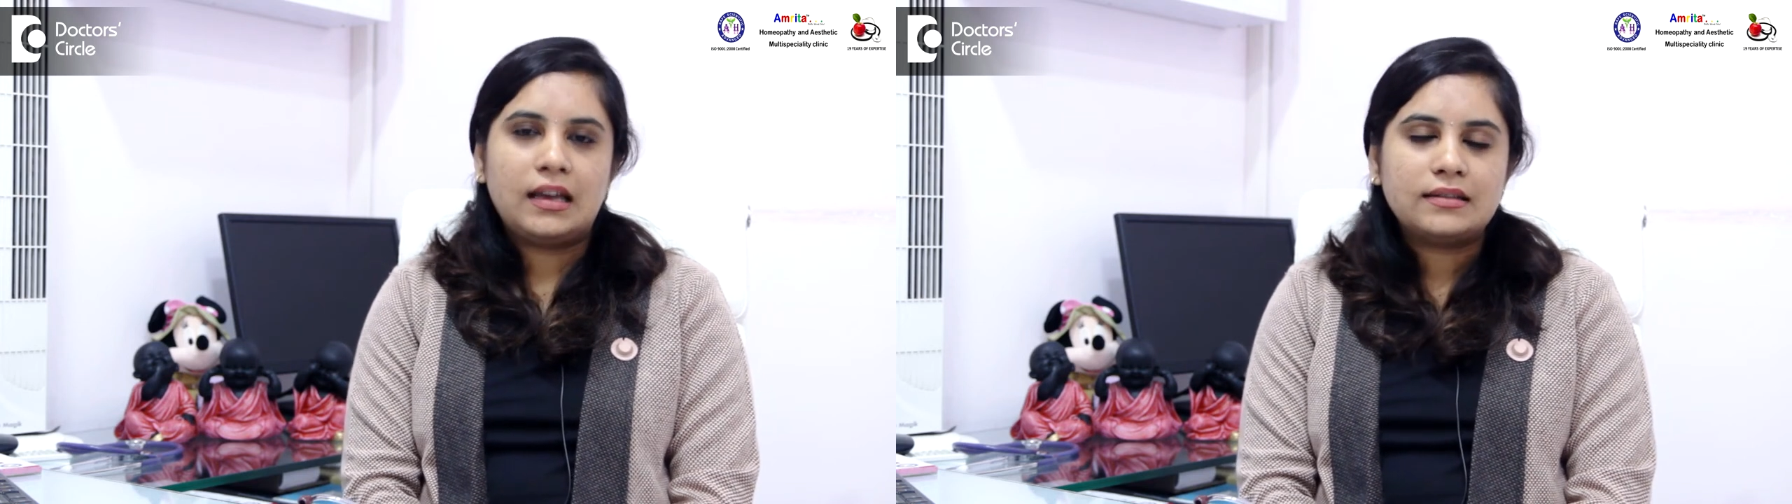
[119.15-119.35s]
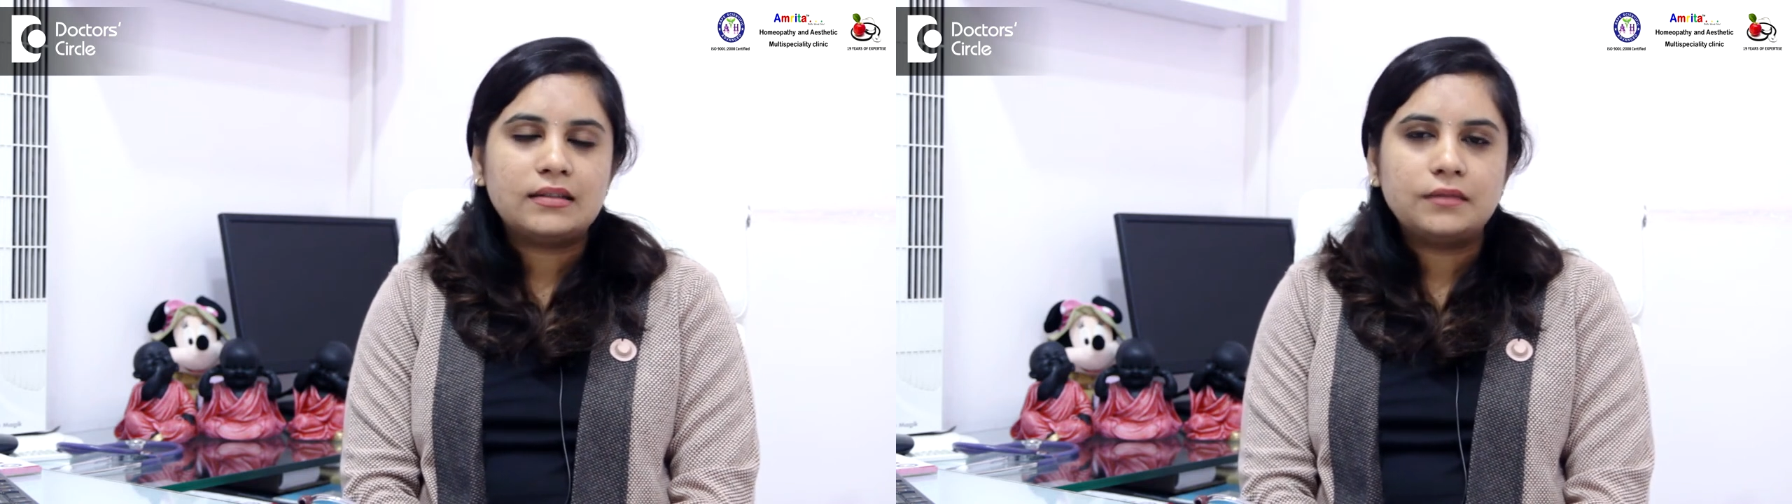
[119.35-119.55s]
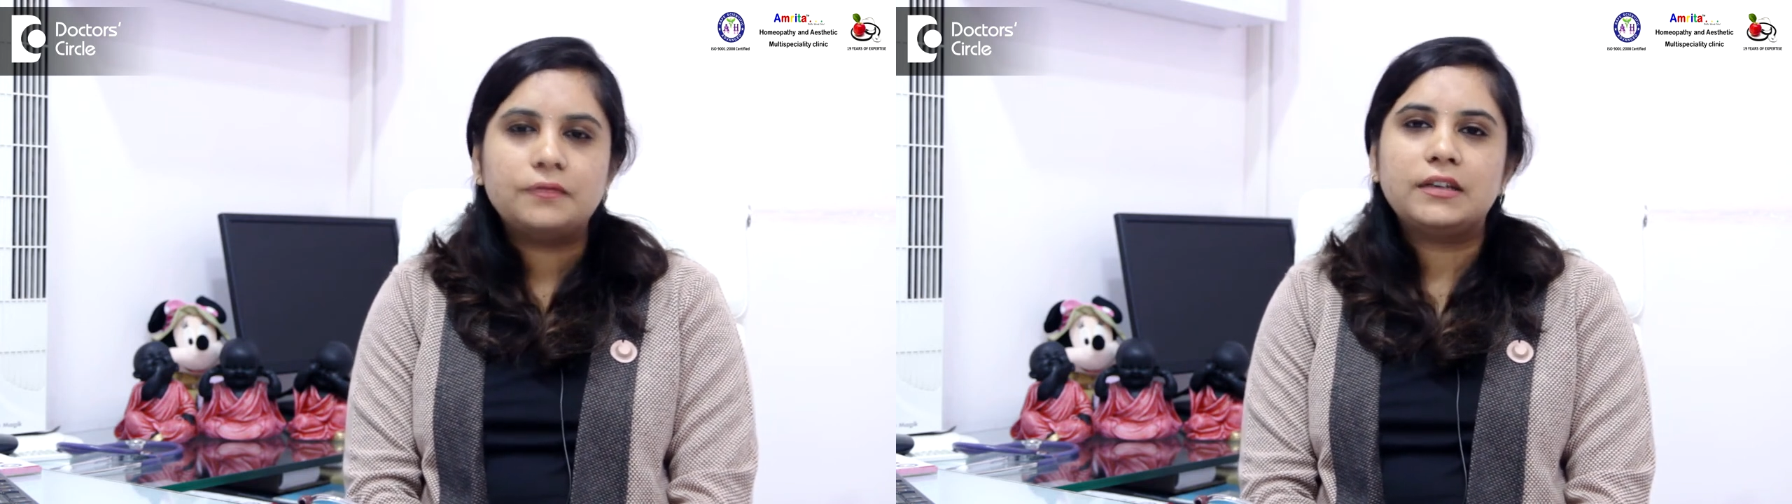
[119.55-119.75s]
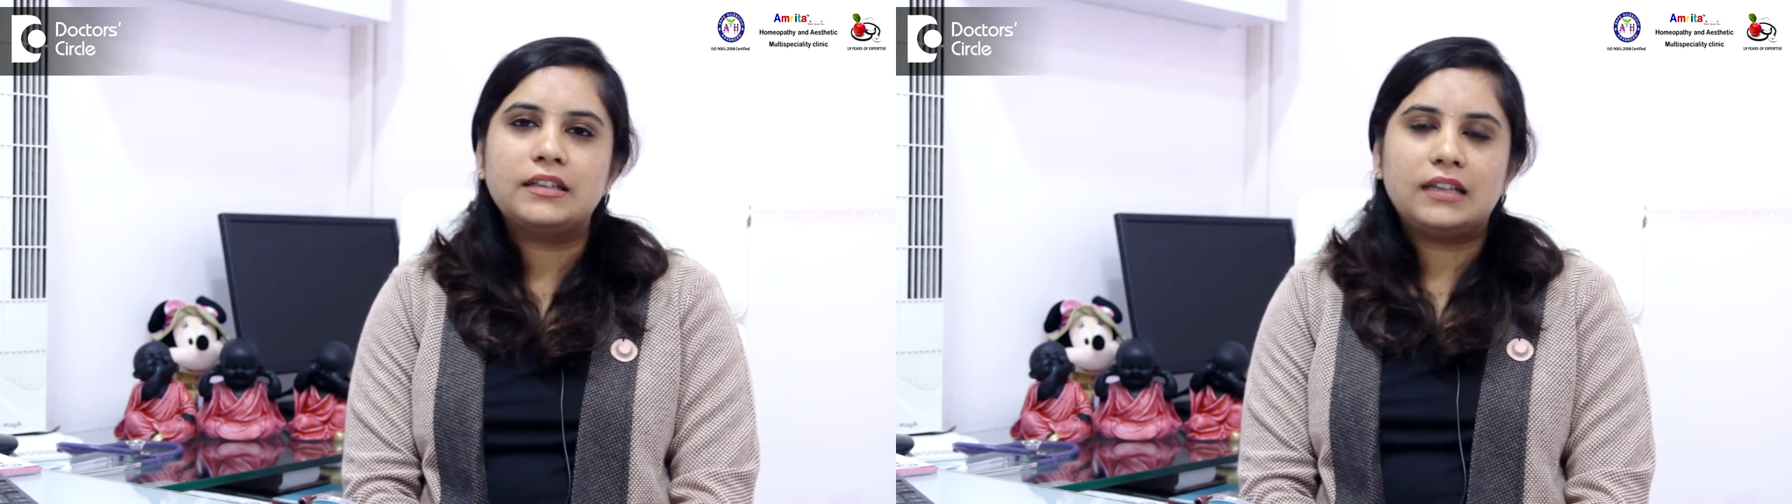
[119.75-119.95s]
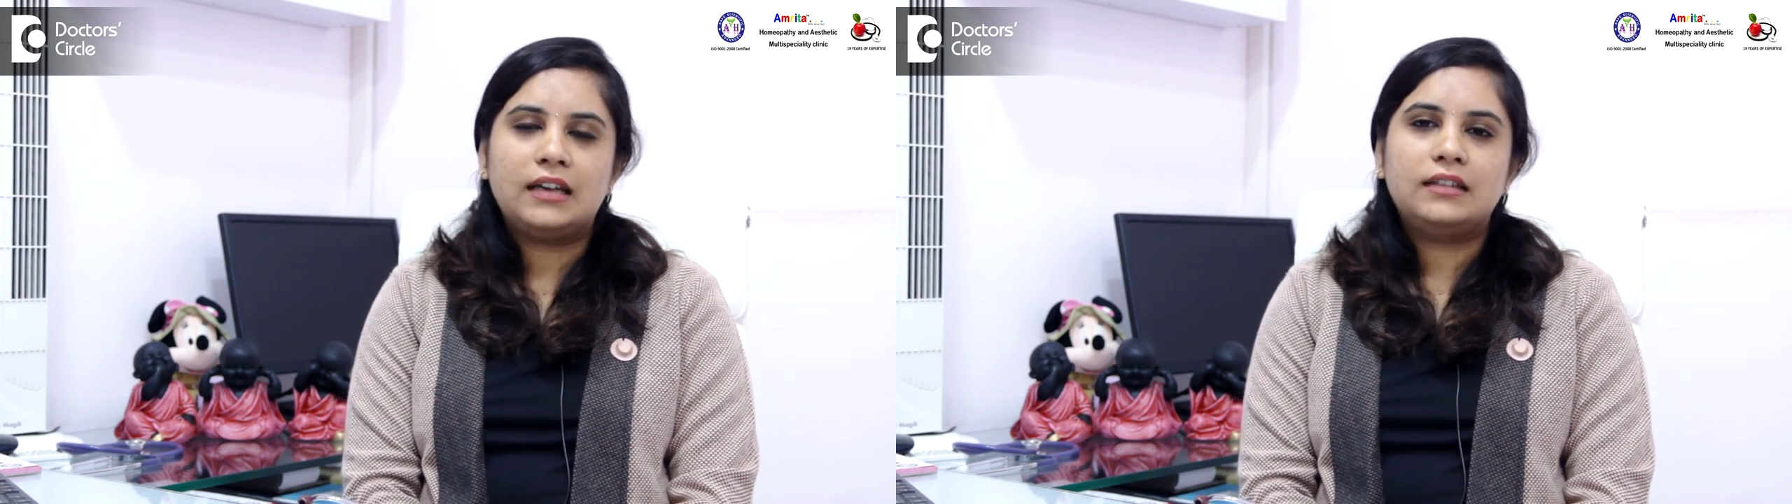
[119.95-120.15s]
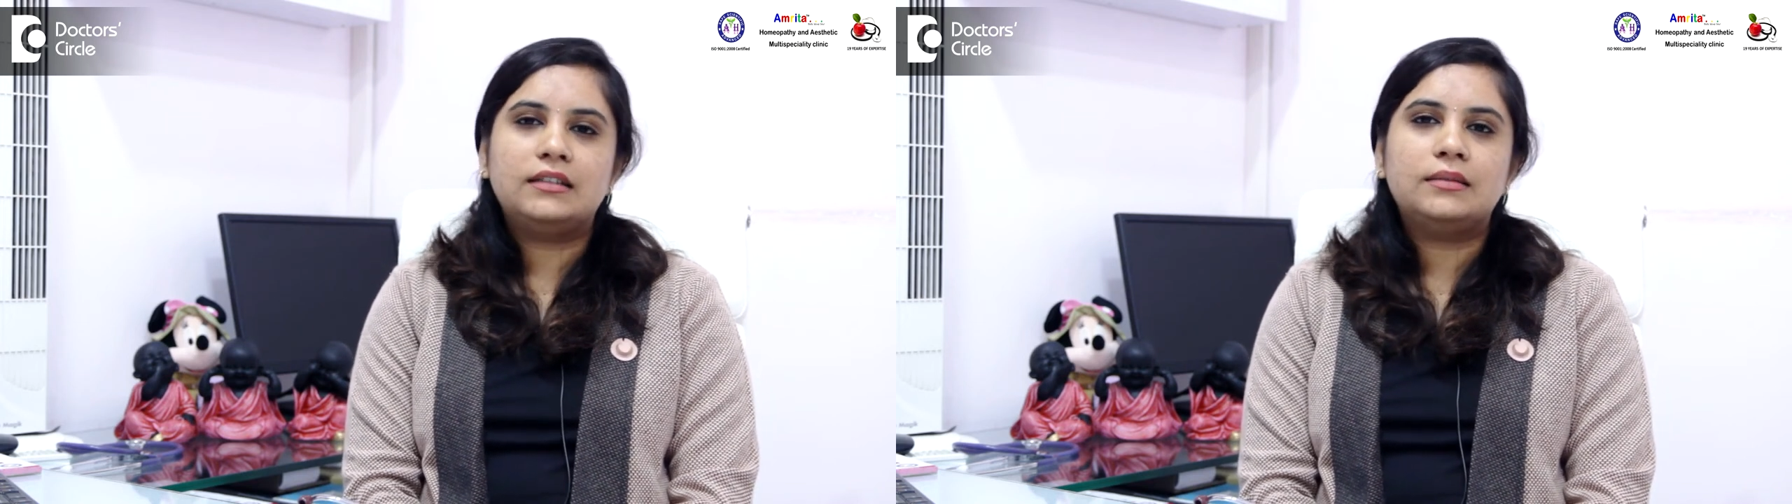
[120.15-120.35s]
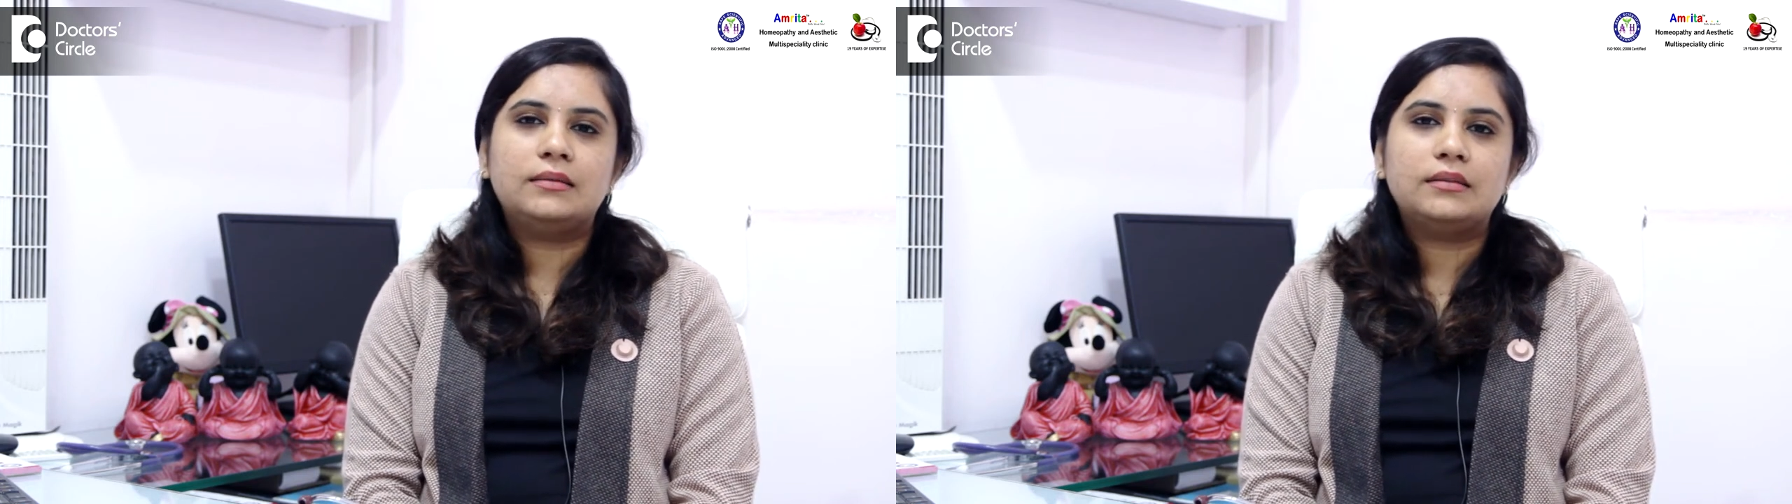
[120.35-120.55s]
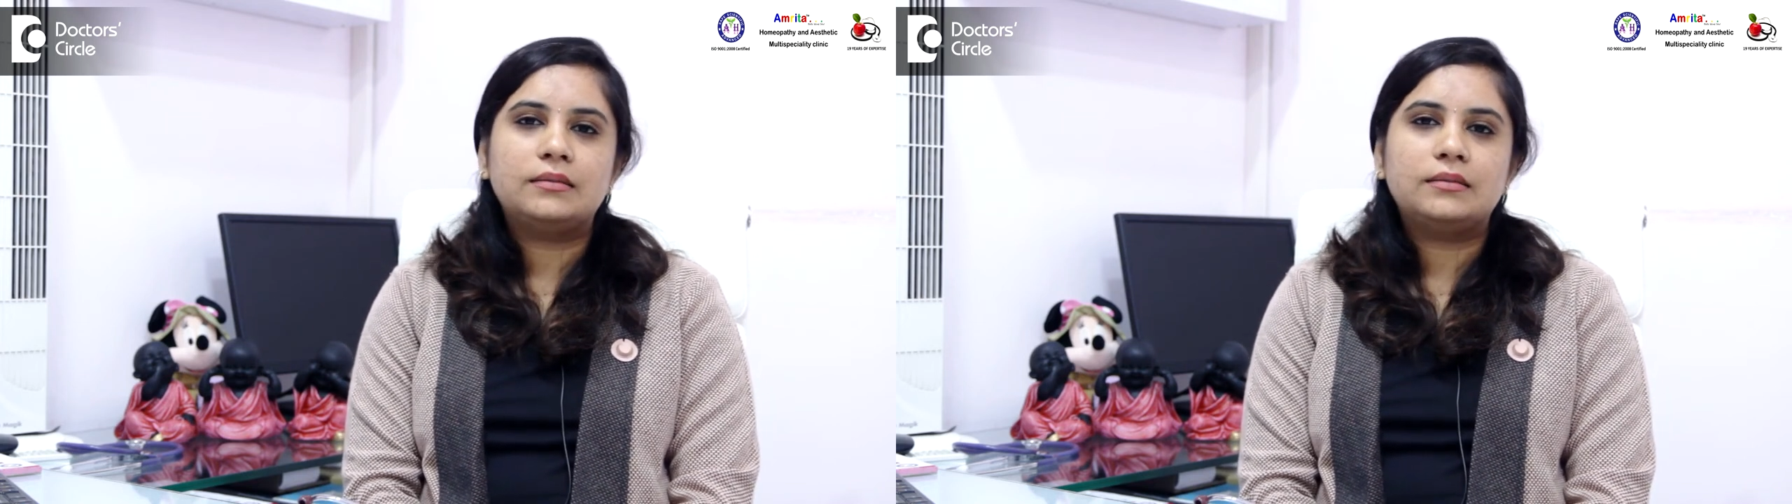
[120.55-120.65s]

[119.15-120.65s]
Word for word: as a different and the